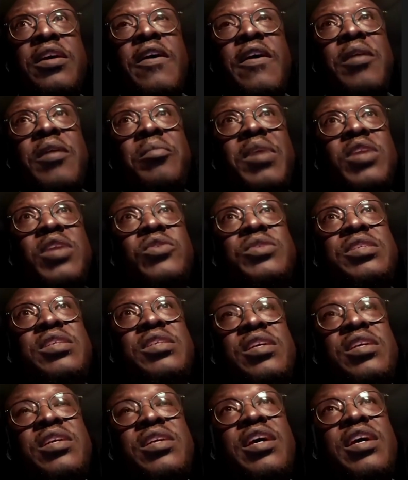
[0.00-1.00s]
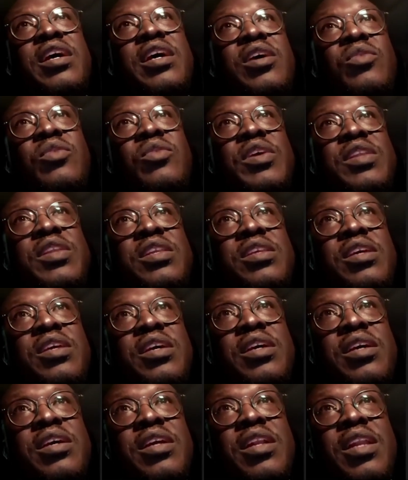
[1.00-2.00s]
But you see, uh, with
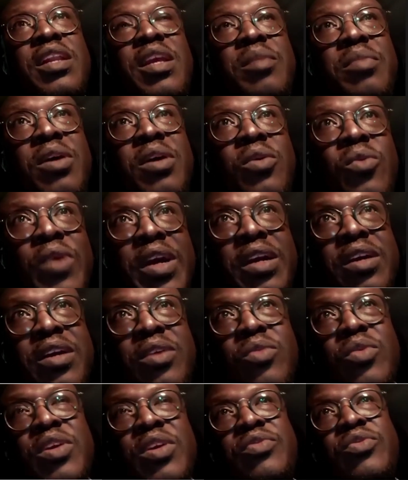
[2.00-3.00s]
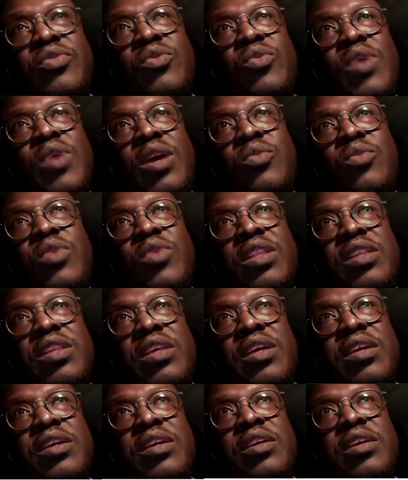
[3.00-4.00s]
uh, labor work, we've worked with
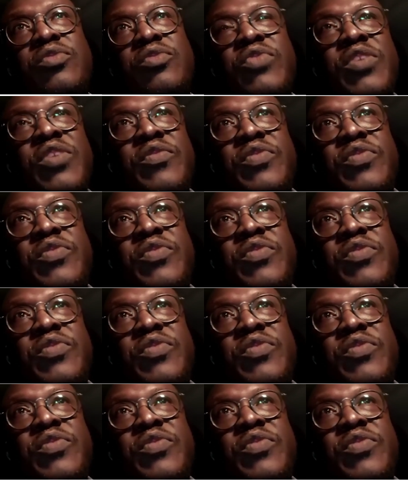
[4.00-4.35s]
uh, 15